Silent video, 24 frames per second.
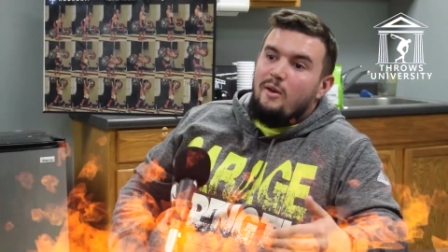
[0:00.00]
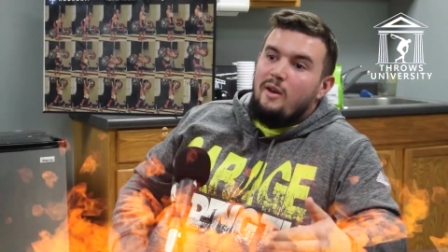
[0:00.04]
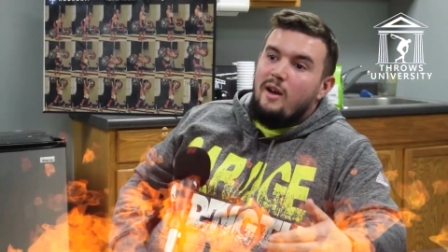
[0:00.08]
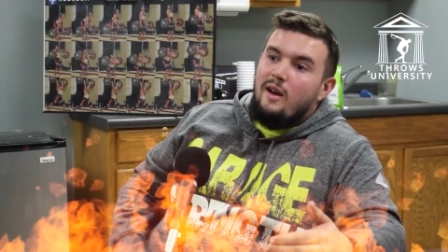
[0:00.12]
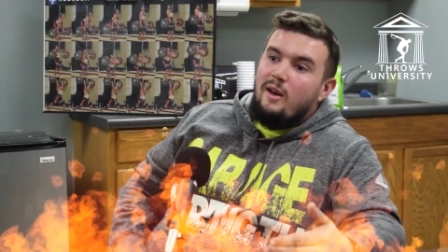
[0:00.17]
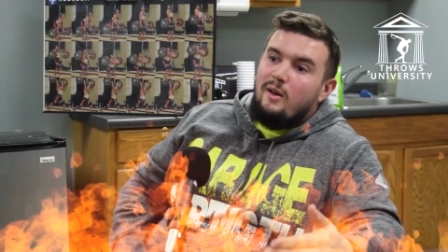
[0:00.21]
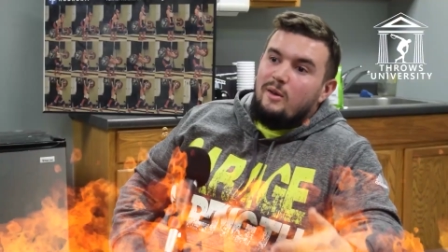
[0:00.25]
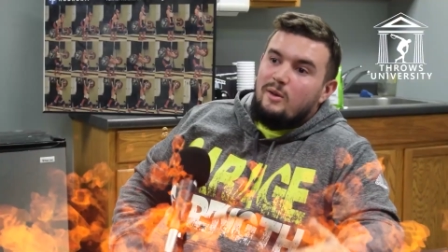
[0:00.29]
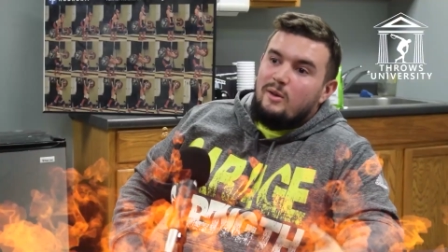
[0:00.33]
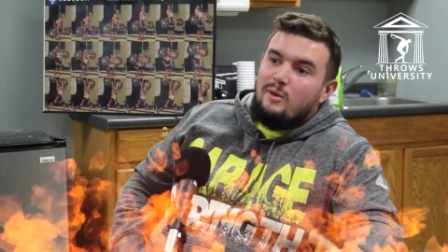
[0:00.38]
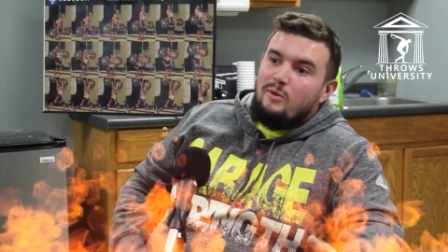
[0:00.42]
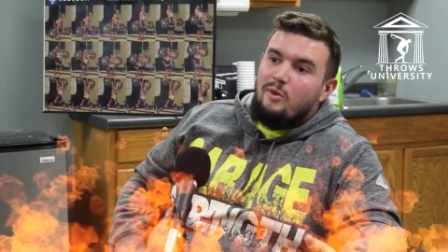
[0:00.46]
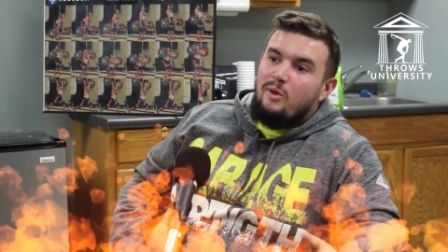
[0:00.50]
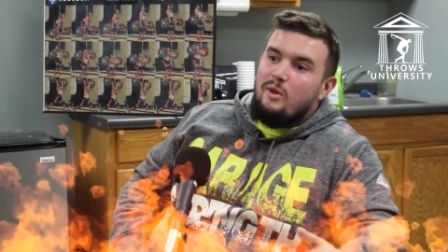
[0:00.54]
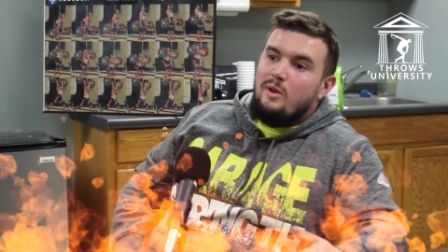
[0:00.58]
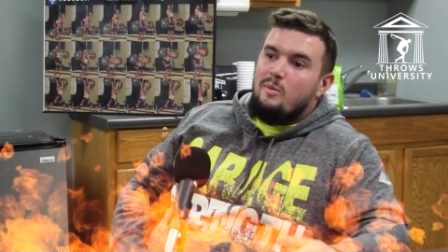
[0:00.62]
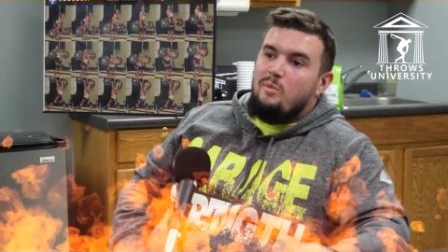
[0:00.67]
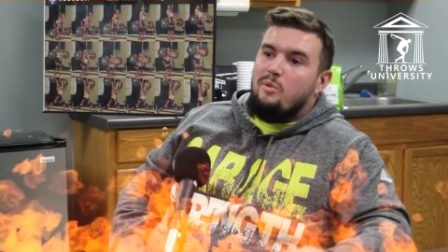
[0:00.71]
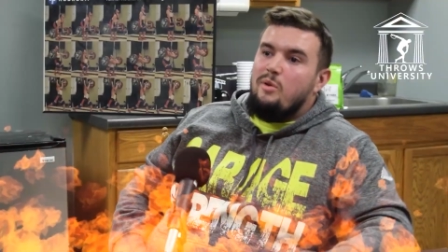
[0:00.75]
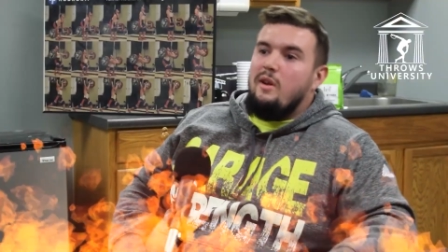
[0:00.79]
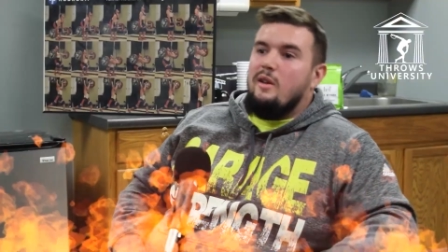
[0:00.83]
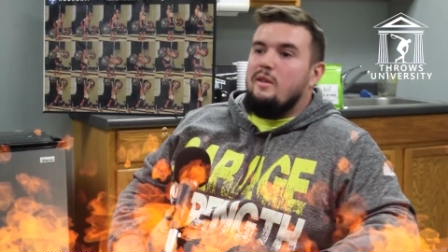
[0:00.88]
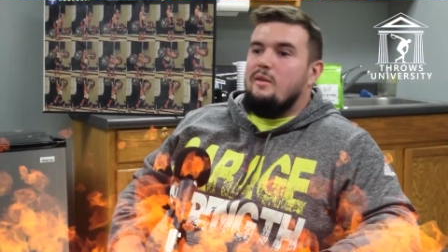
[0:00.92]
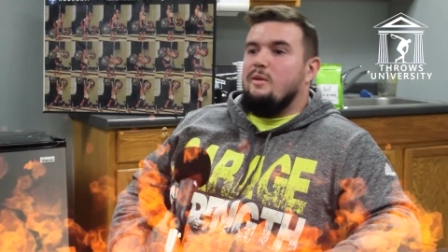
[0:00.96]
at Leesport for the
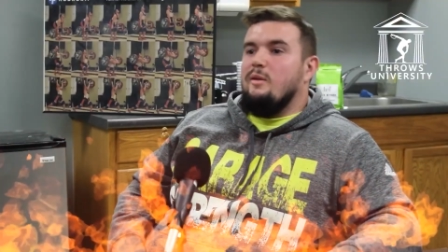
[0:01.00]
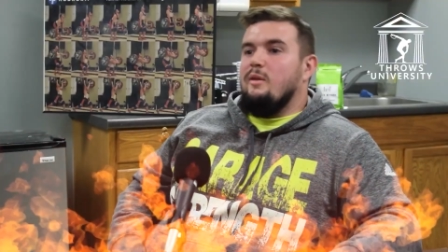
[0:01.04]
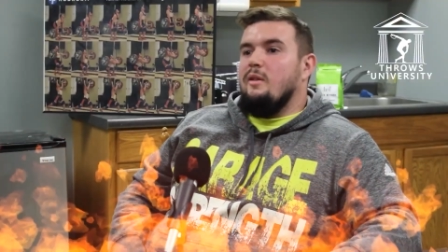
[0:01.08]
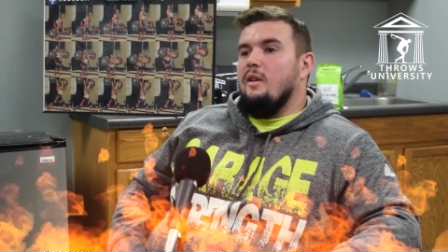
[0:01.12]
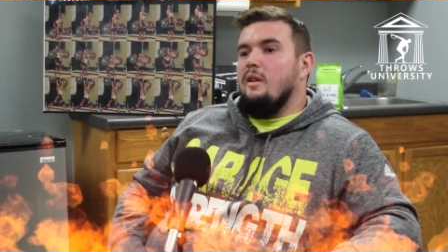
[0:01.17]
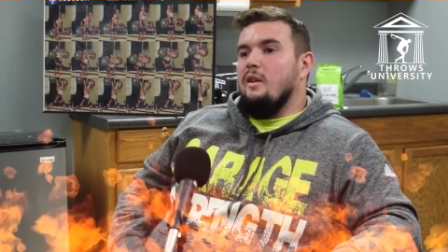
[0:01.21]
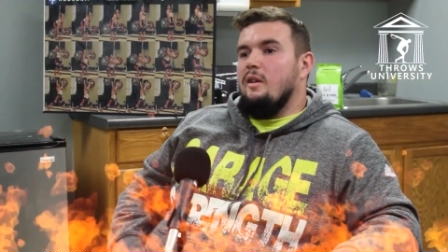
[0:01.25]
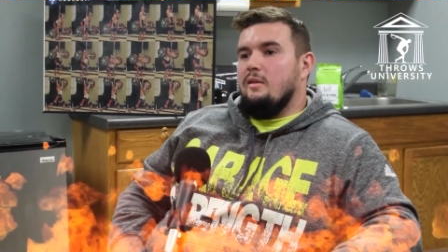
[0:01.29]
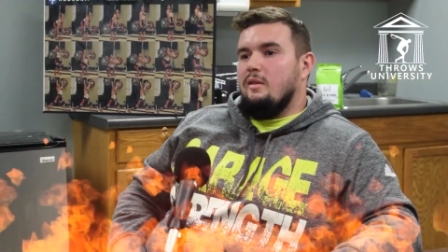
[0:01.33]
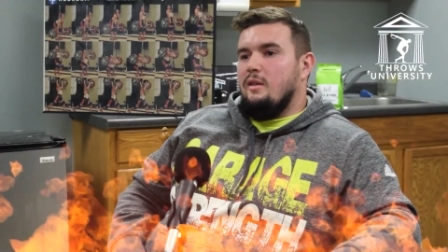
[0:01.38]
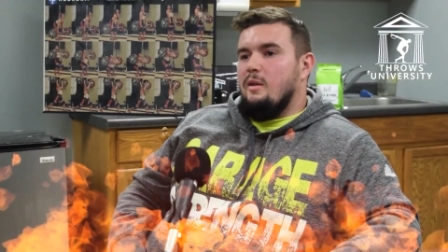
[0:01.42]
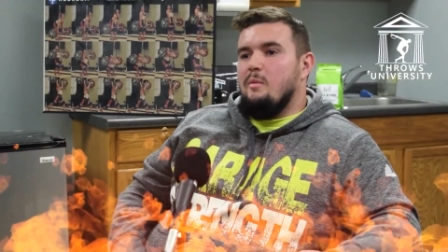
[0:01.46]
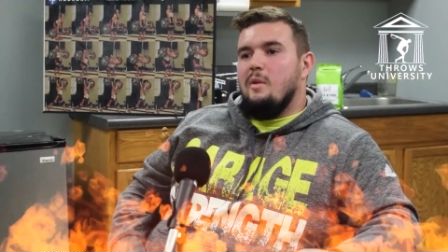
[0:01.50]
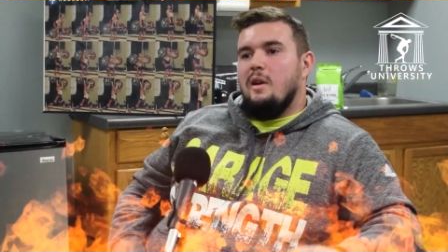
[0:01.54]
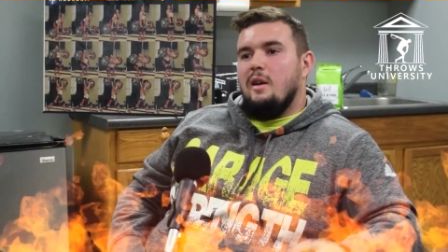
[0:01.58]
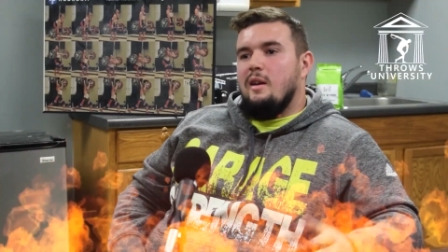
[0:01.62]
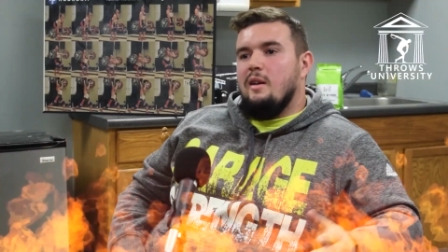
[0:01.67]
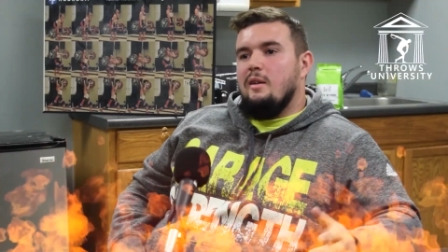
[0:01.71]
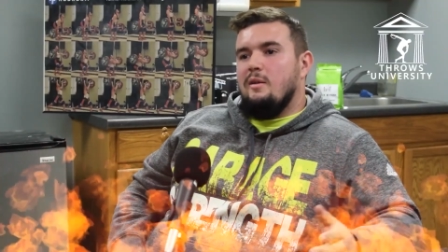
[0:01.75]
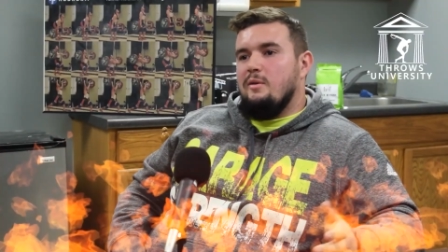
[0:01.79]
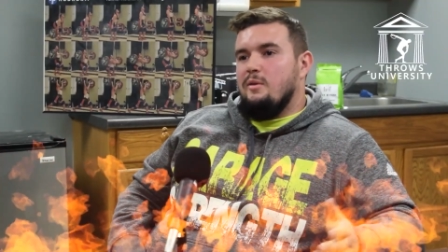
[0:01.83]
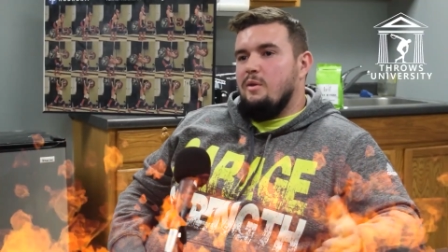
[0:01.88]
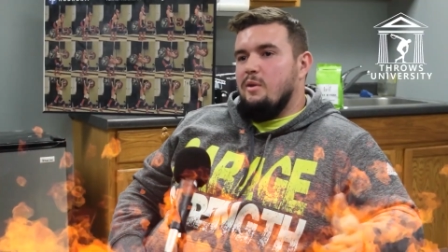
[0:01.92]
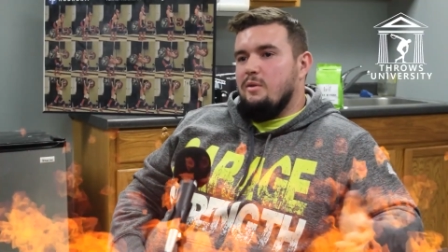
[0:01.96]
pretzel logs. I'm not
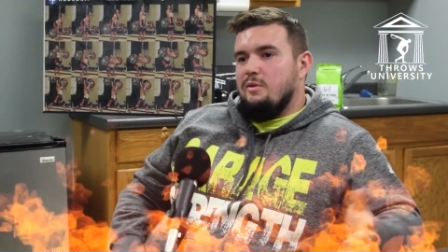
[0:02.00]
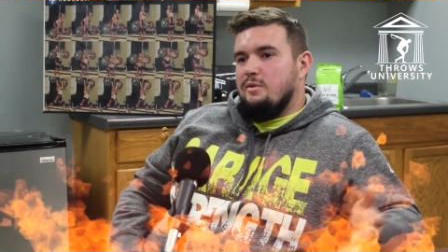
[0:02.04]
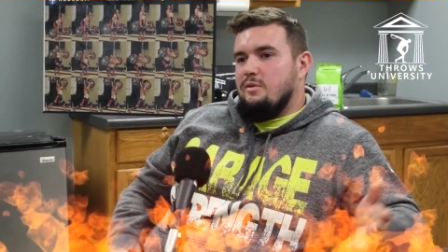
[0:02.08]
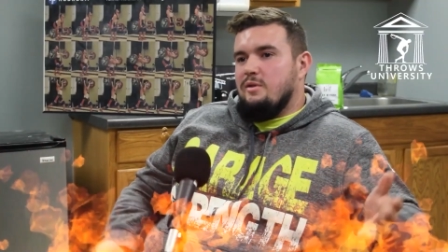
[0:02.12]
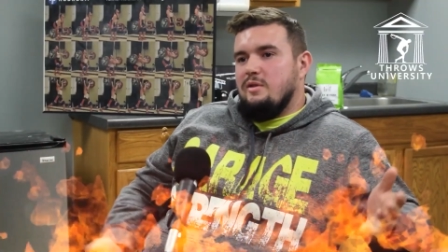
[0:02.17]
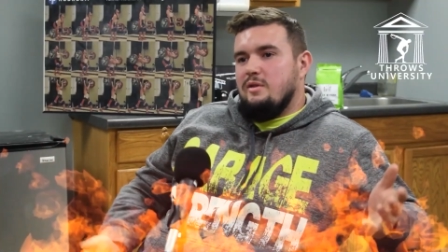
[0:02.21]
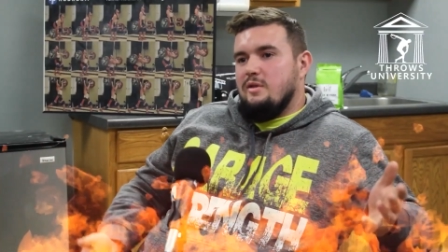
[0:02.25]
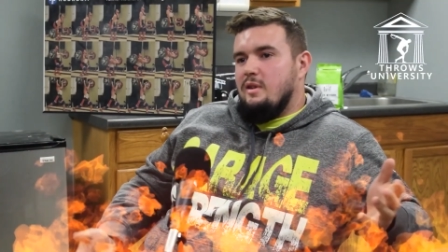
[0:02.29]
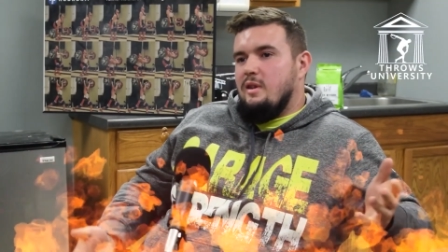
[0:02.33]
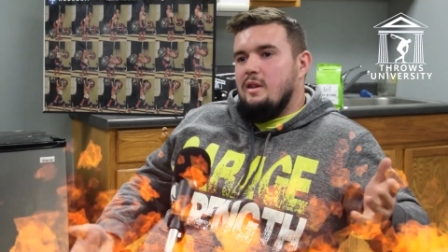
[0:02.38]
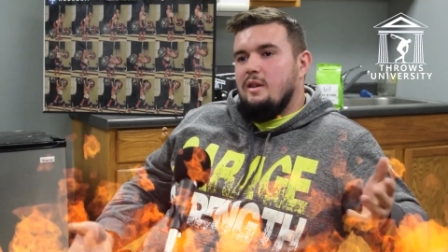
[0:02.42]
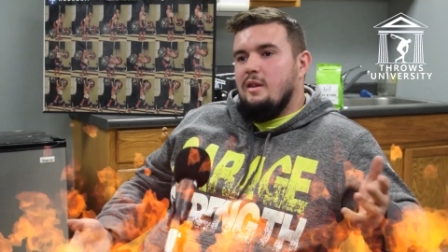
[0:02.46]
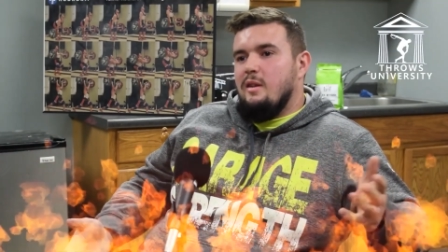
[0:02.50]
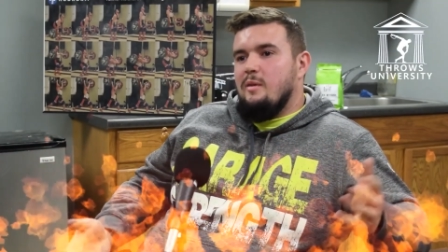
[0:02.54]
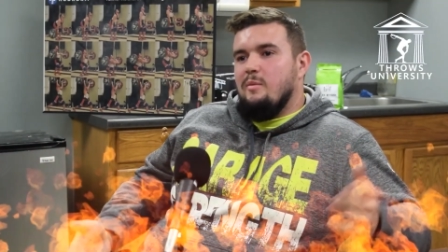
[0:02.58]
getting groceries yet.